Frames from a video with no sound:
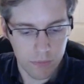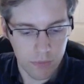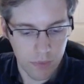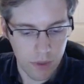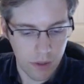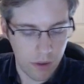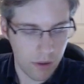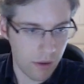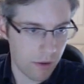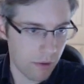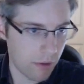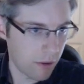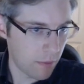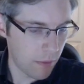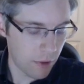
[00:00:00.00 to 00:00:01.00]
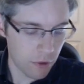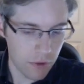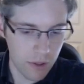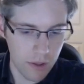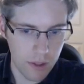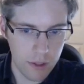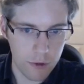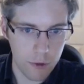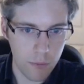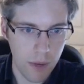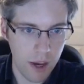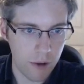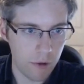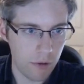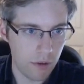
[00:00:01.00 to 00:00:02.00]
and they're mentioned in the user
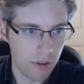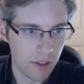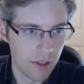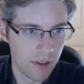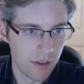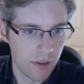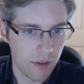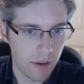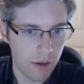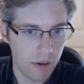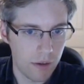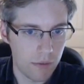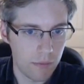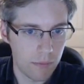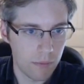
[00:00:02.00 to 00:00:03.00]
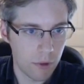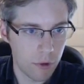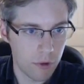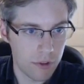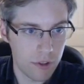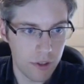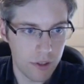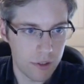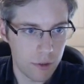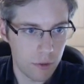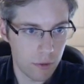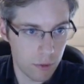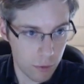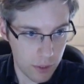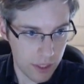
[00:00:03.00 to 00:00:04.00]
manual. Of course, you can
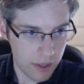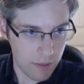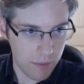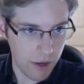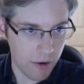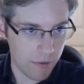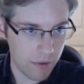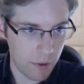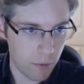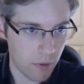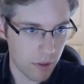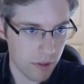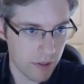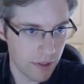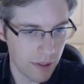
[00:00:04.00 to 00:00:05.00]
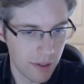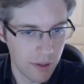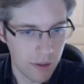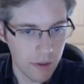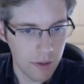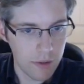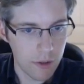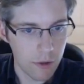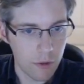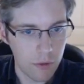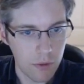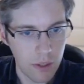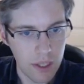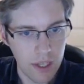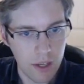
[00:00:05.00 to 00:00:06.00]
tweak them however you want. So
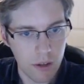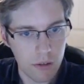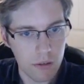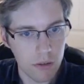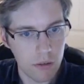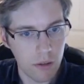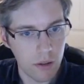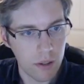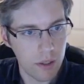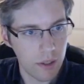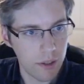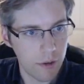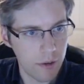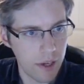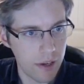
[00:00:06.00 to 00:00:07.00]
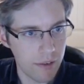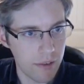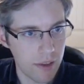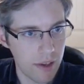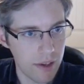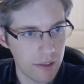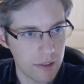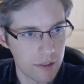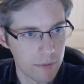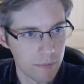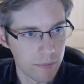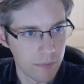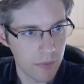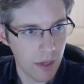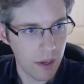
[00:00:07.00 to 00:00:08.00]
anyhow, I'll click OK on that.
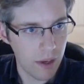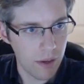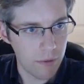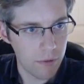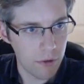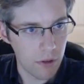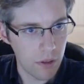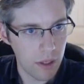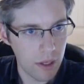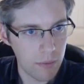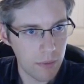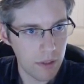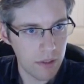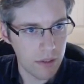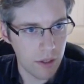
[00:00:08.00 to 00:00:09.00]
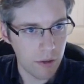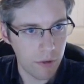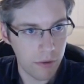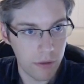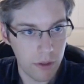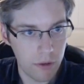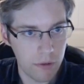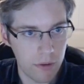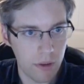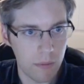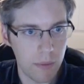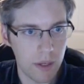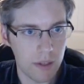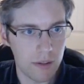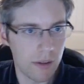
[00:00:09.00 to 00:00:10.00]
And for alignment, I'll use the
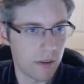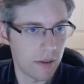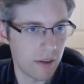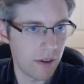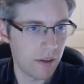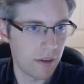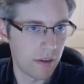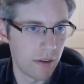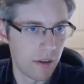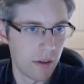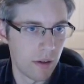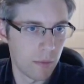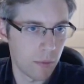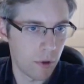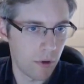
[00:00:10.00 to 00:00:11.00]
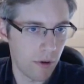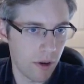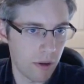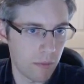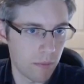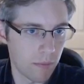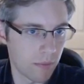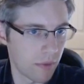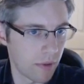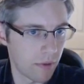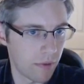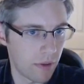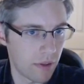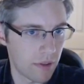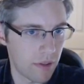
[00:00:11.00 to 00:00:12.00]
PixInsight program
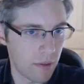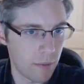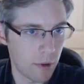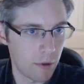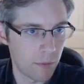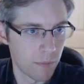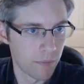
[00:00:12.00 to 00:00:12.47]
for this demo.